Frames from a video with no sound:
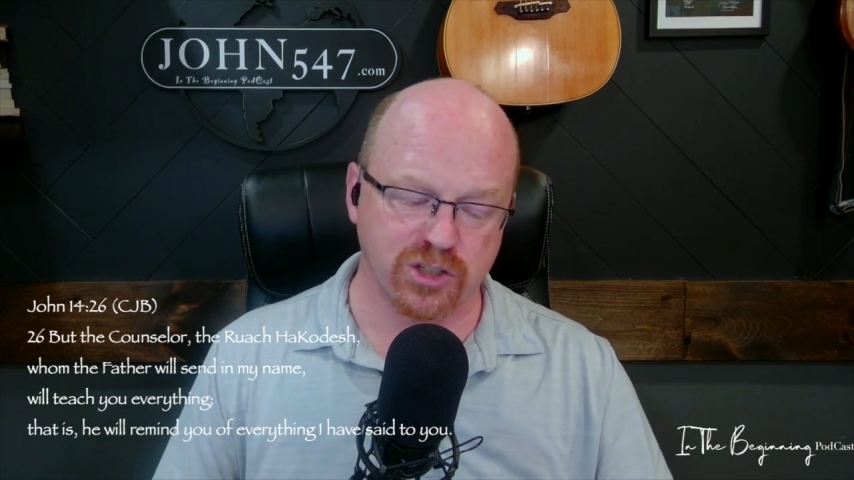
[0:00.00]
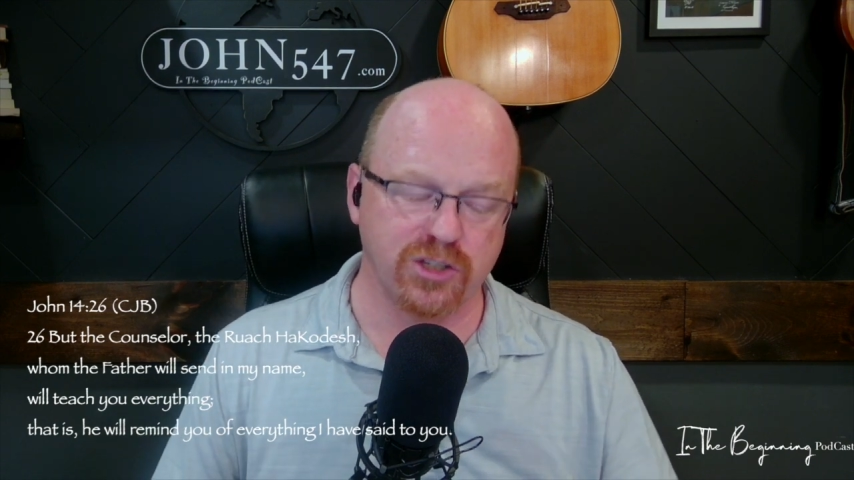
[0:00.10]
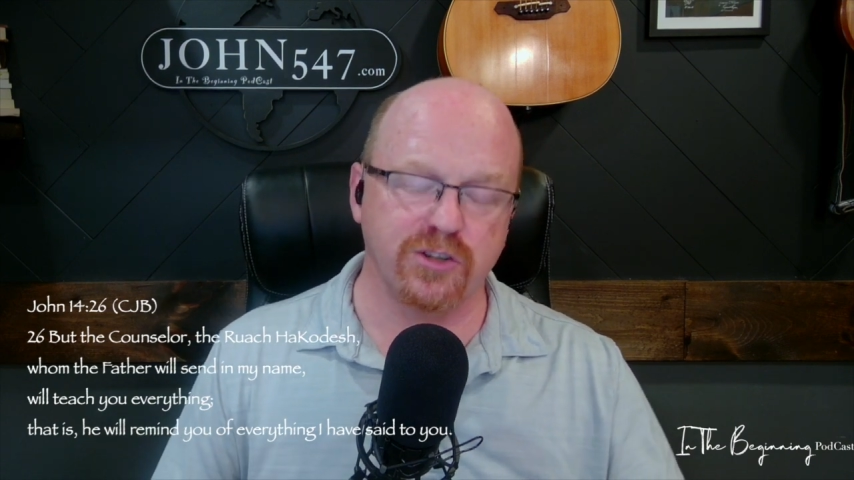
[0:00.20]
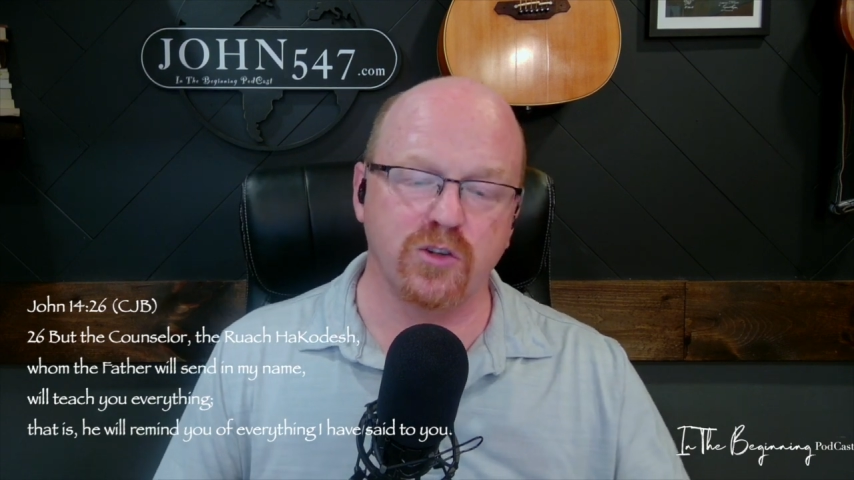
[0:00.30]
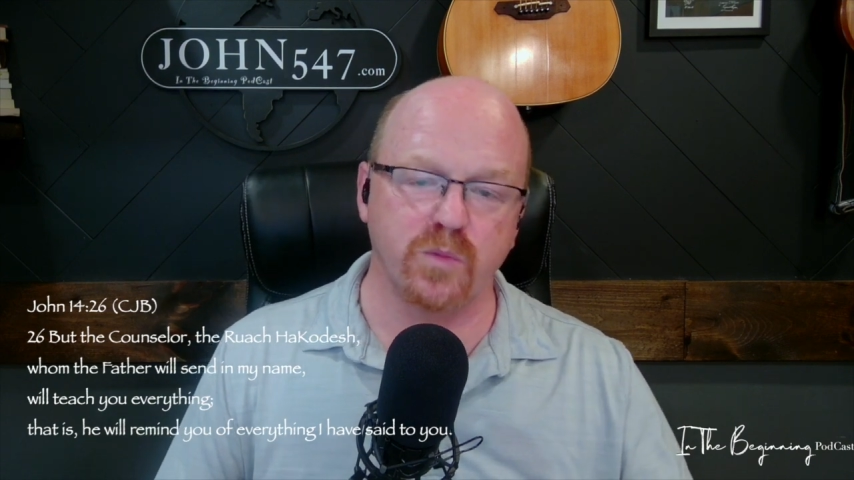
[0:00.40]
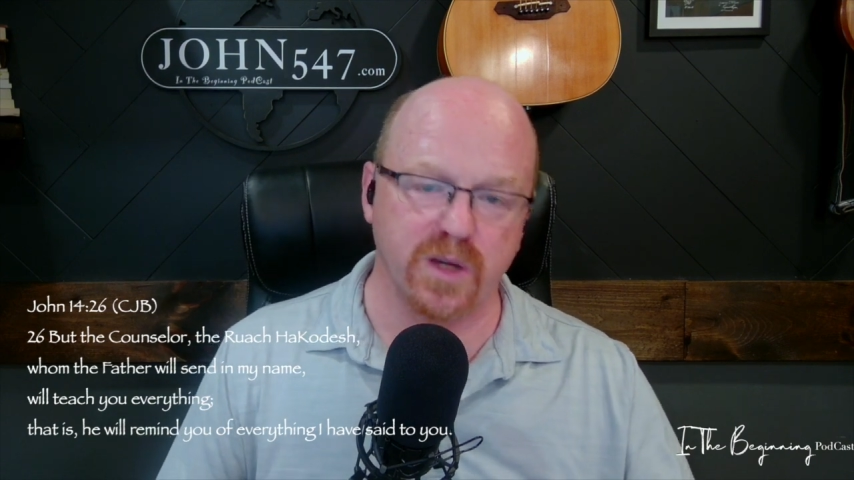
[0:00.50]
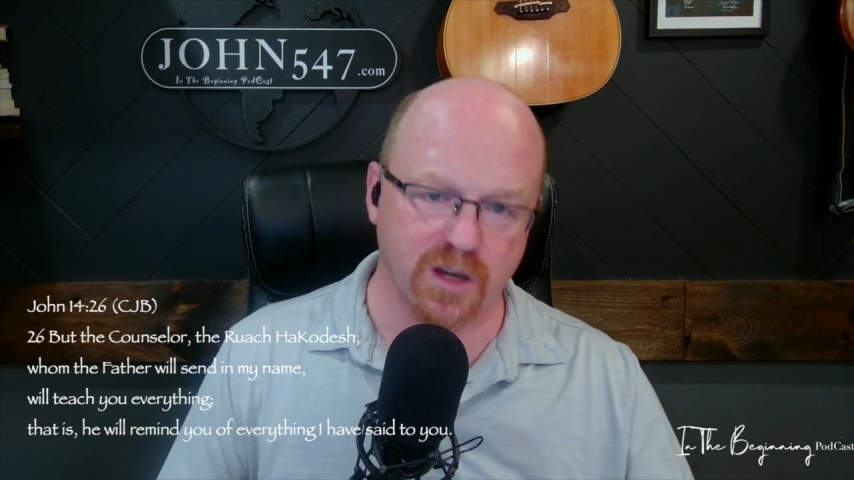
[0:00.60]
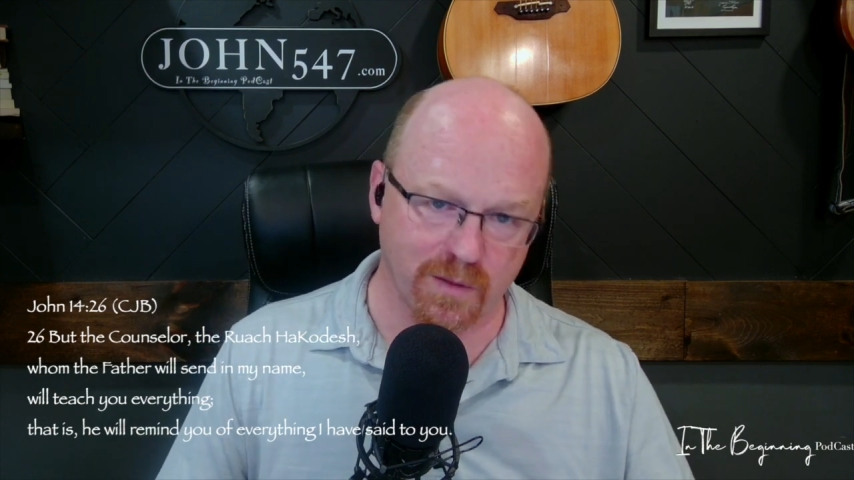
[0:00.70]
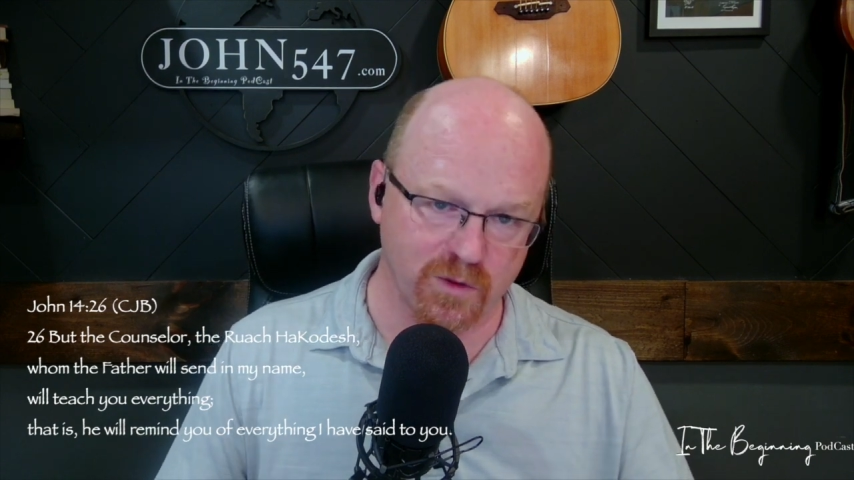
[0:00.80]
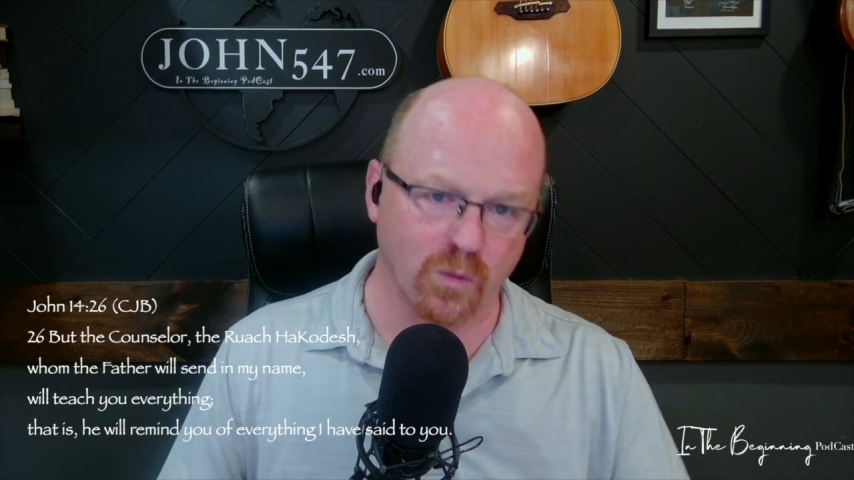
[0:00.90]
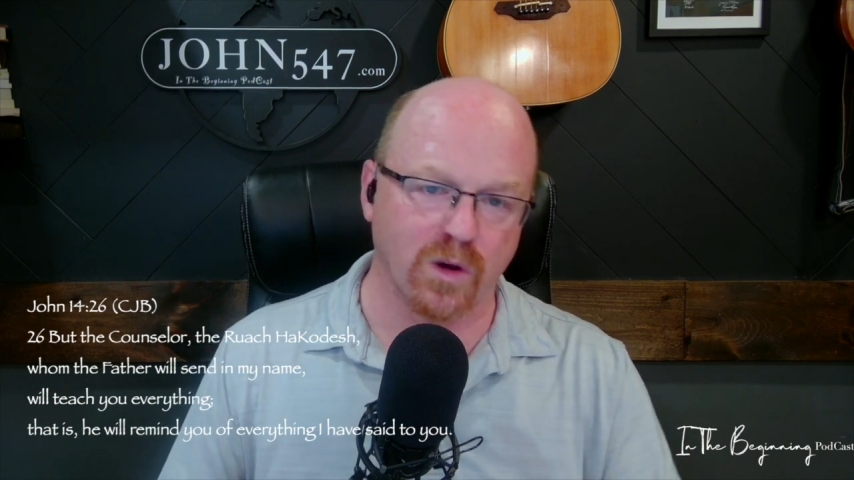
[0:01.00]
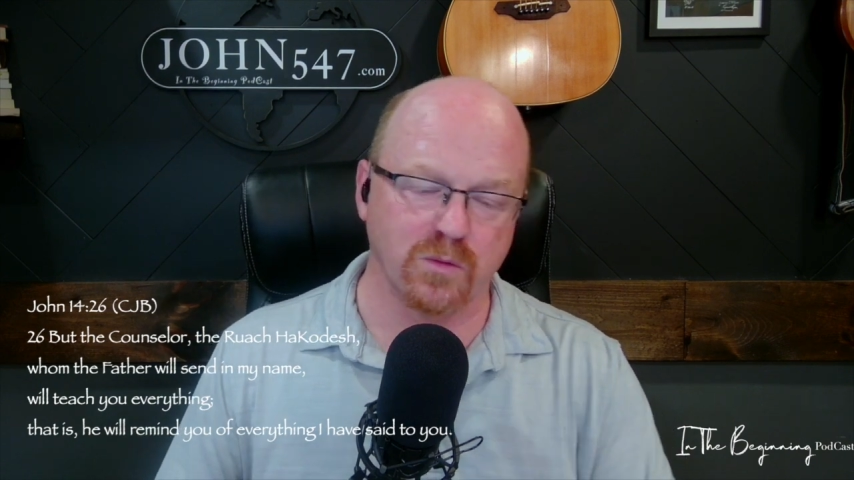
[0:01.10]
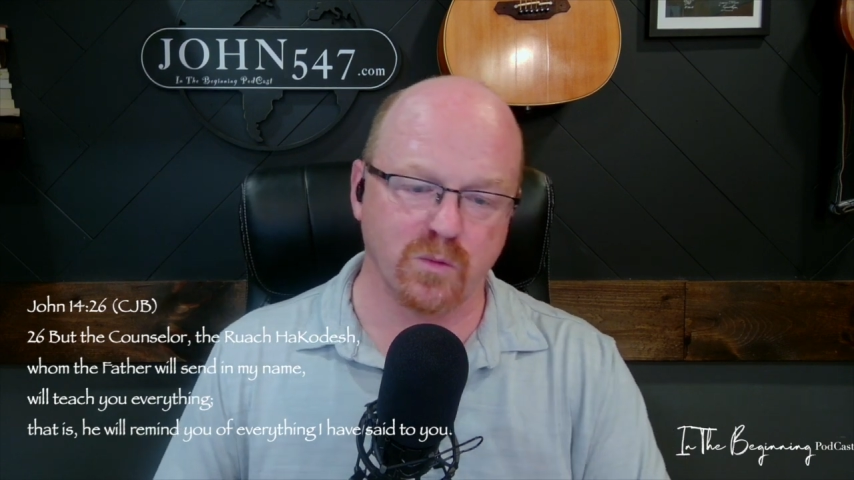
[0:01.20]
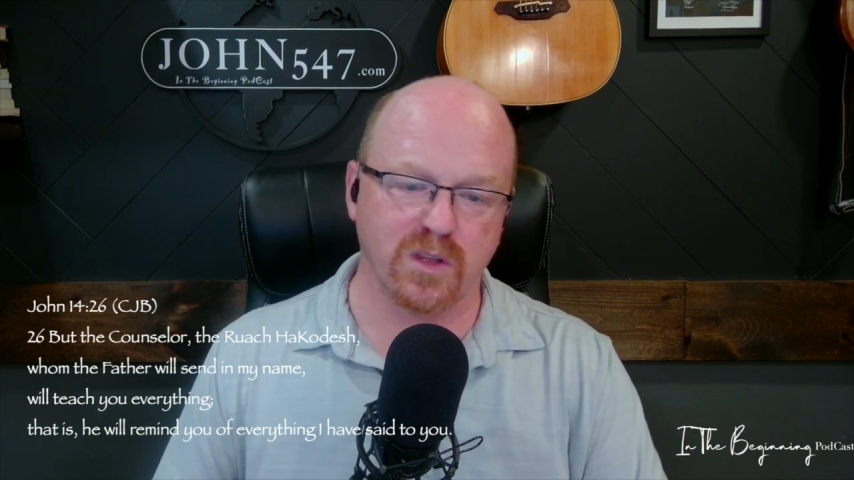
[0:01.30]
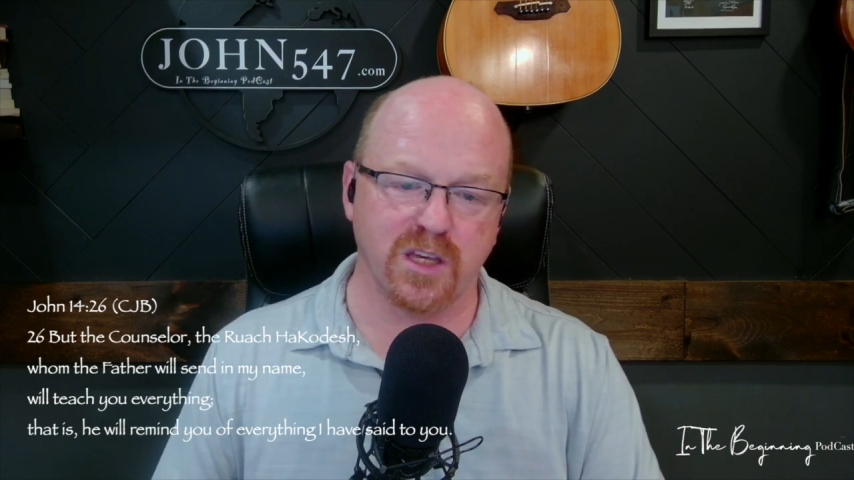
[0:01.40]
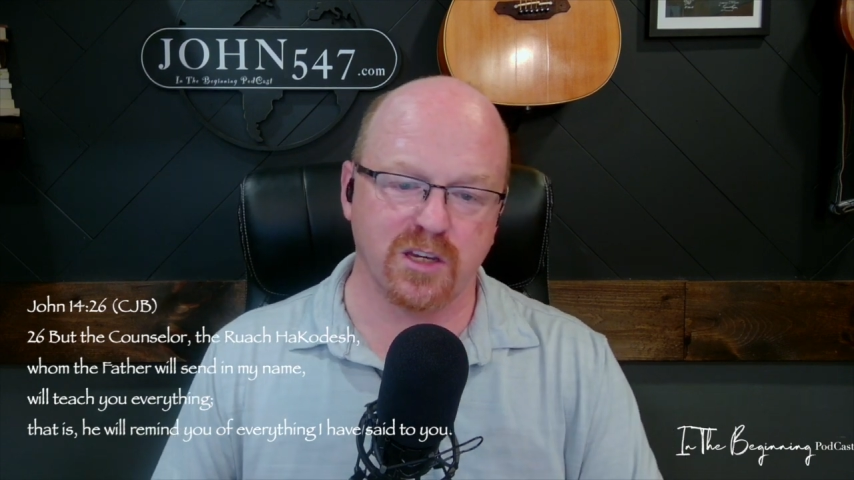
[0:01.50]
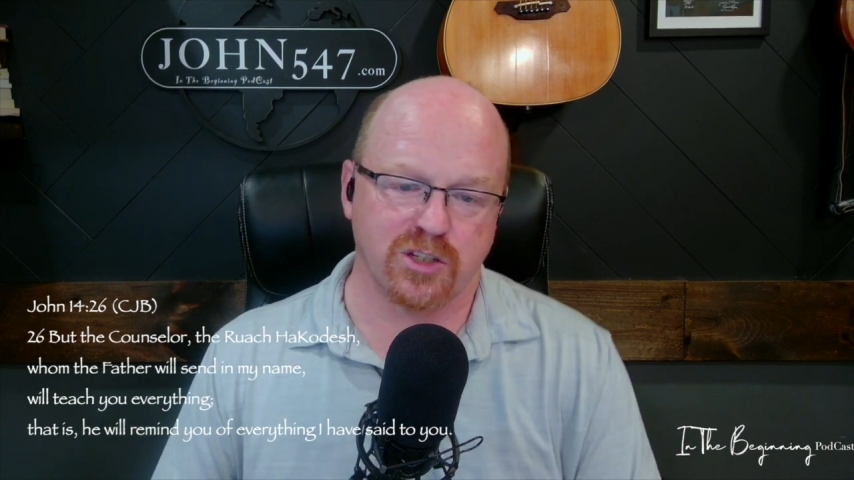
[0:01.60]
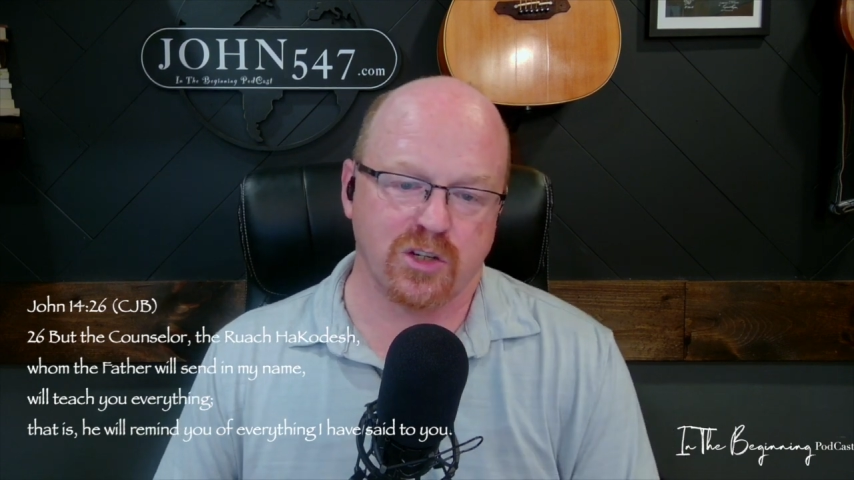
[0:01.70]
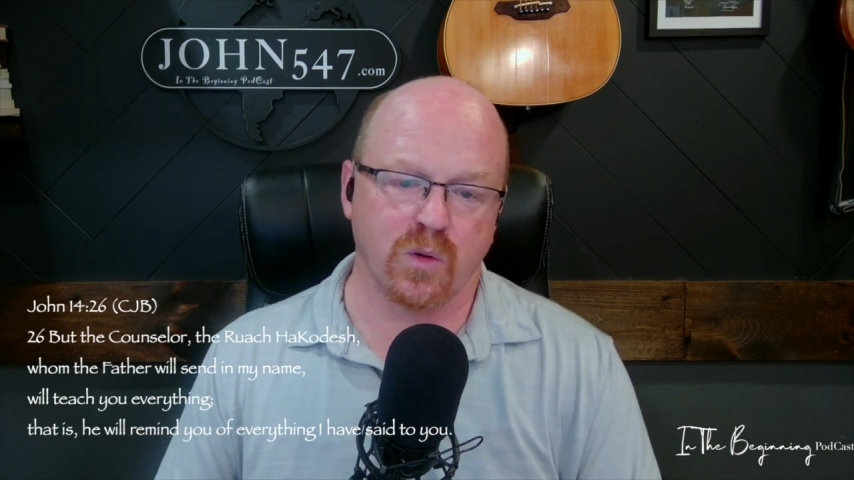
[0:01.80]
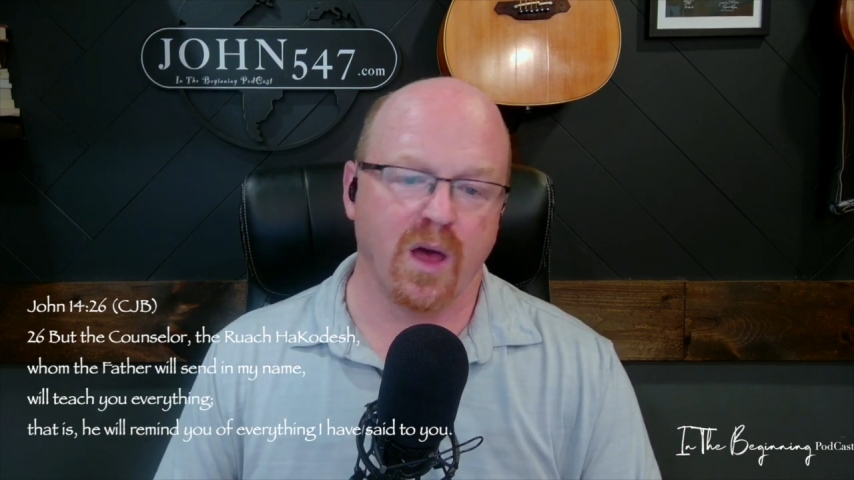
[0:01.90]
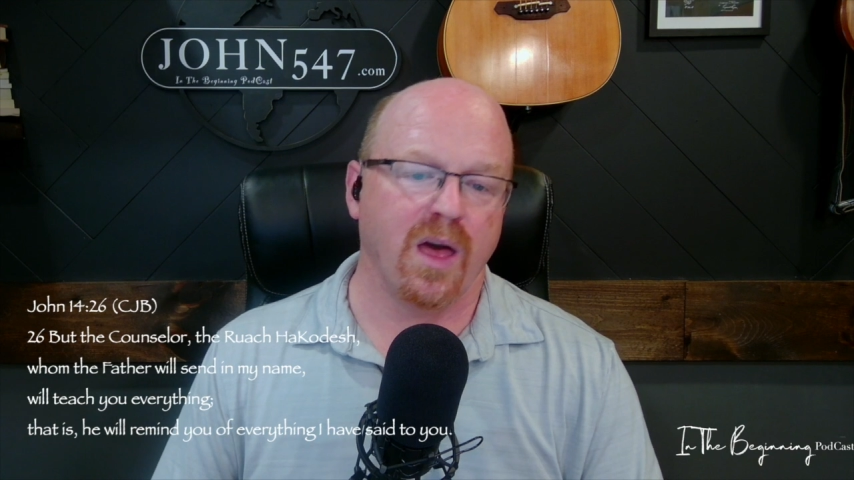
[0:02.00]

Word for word: You become the one with the issue,